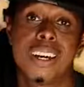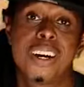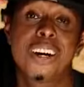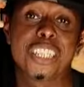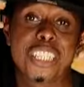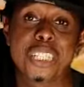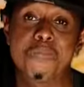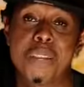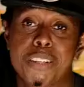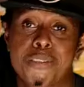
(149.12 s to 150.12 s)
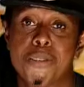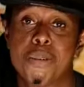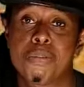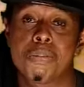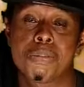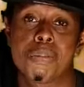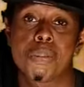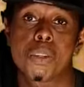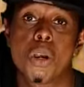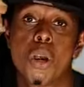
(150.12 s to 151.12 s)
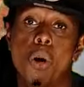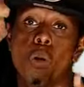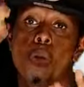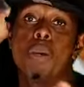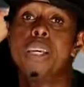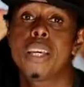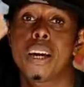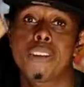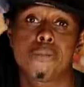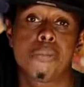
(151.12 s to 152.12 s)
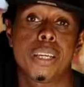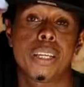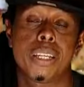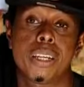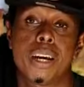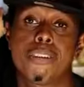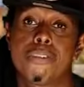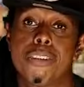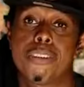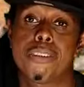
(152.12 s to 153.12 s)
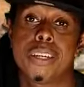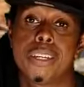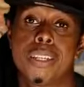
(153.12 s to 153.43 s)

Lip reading: on this platform. We have made a very